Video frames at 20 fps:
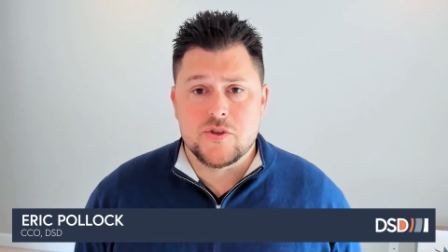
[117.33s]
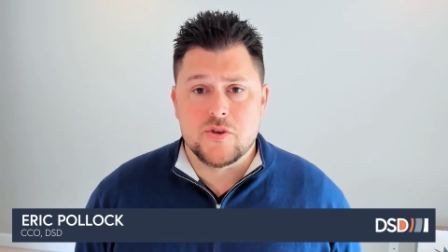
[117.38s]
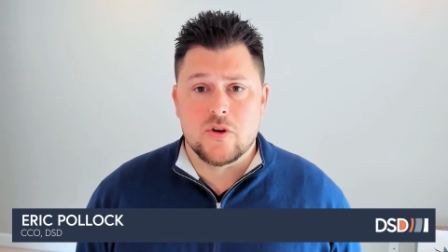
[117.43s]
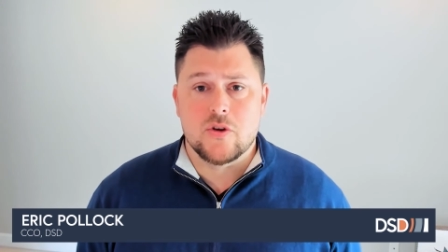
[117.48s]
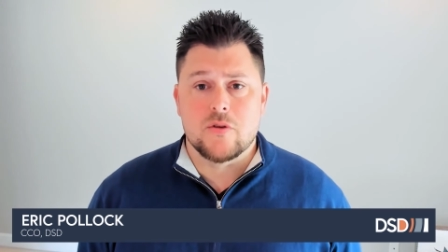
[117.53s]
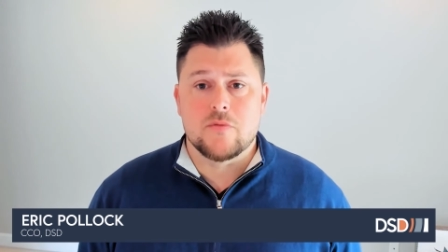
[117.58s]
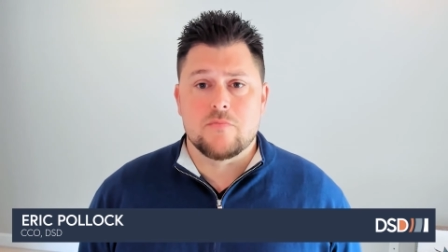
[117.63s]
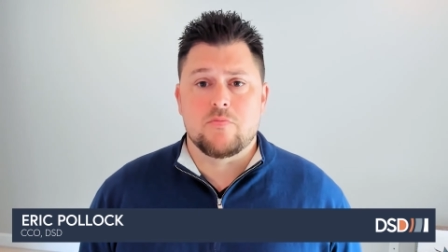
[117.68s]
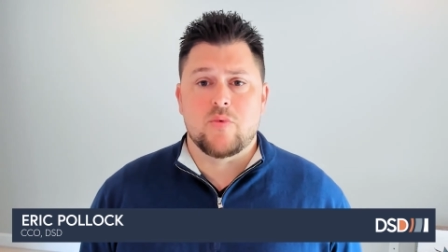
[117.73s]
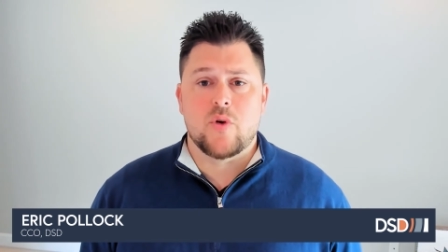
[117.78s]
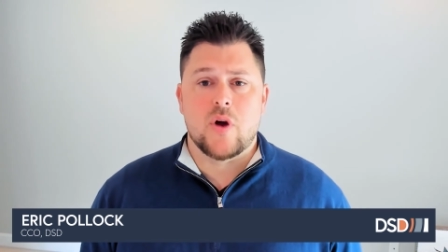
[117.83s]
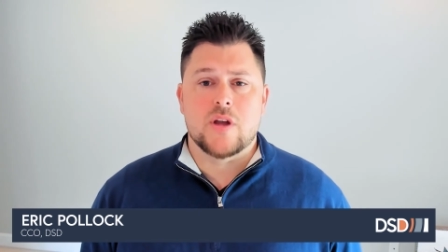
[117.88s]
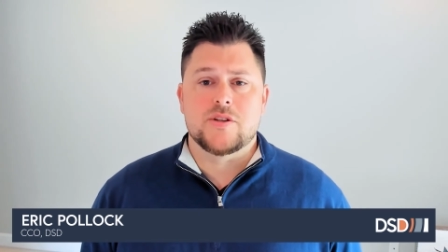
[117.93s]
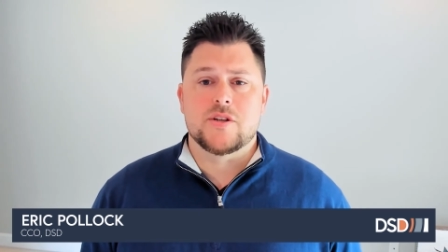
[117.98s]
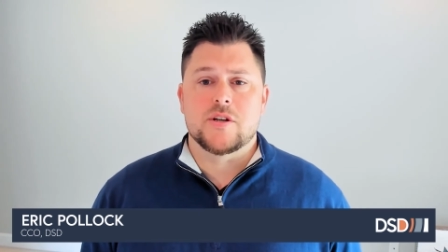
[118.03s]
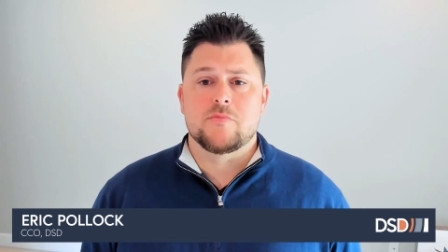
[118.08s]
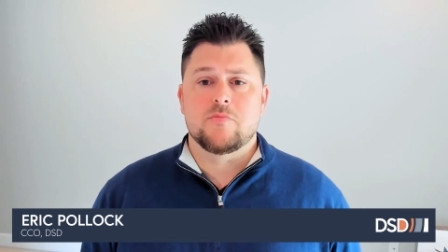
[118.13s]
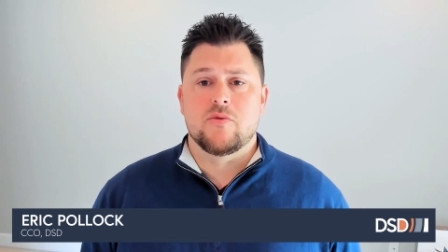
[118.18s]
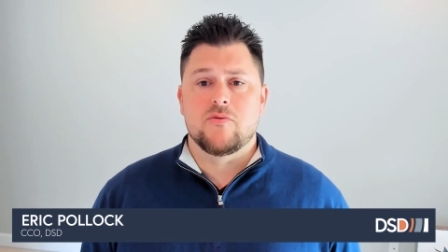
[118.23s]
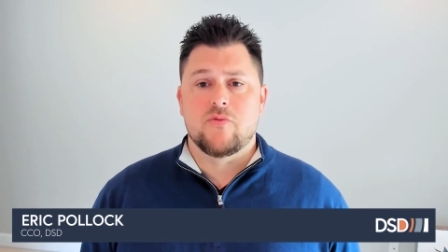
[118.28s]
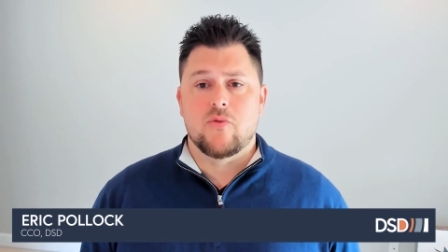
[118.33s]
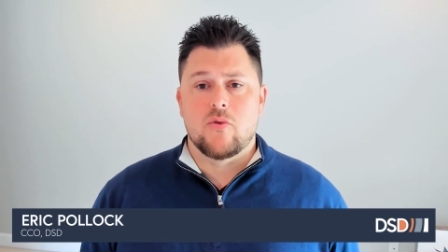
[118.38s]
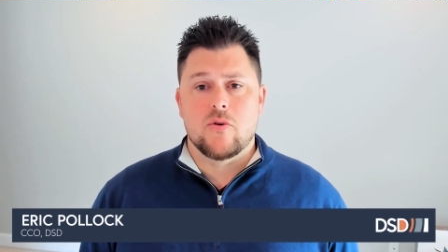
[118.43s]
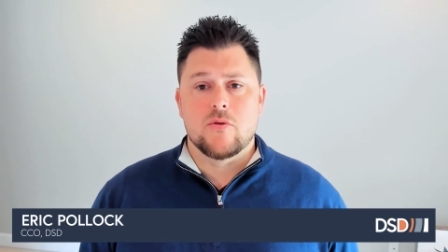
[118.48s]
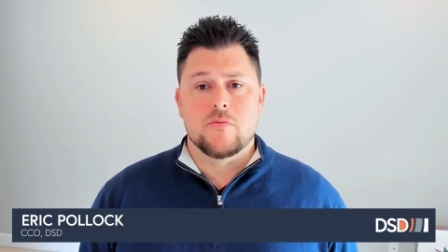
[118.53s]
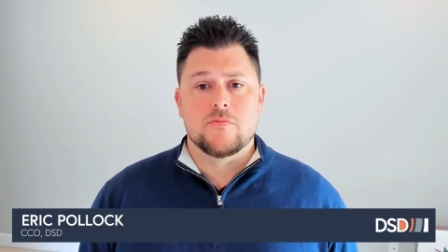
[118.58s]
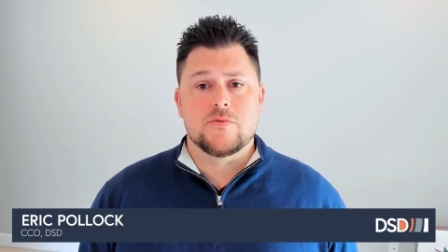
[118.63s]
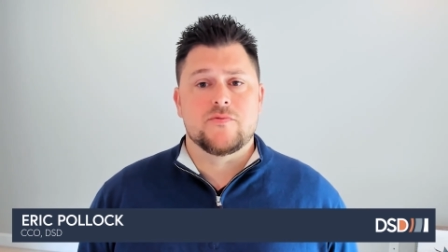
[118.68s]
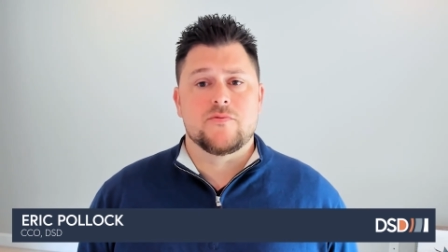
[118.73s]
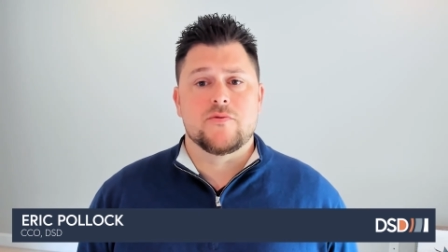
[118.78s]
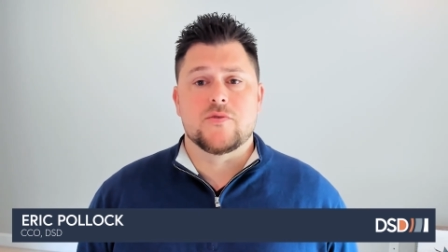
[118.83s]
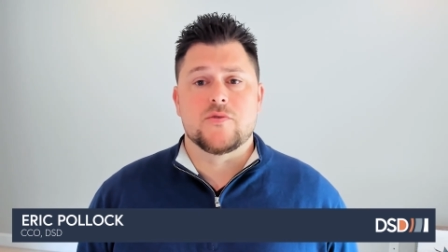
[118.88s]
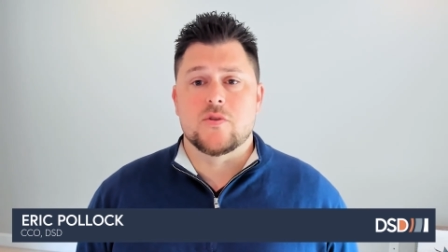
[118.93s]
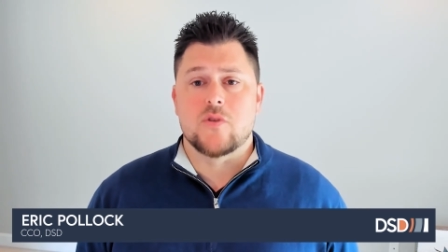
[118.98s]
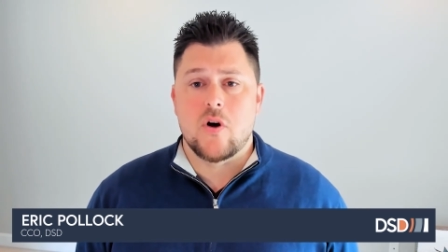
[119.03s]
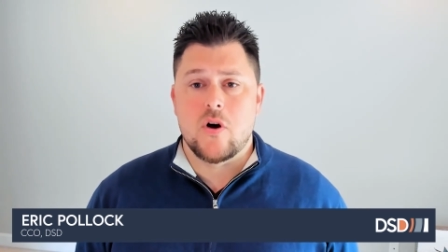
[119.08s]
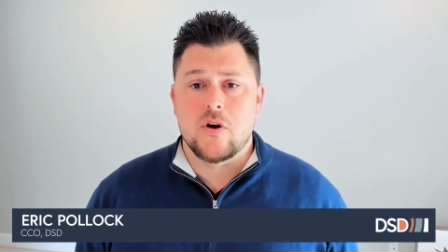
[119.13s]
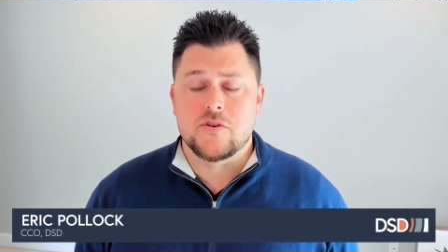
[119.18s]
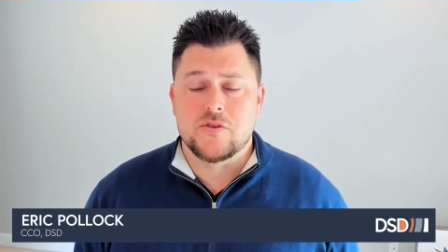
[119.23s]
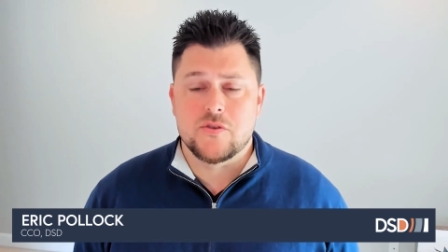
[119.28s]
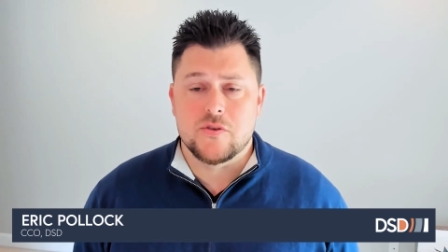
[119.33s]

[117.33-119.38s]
ensure project performs for the long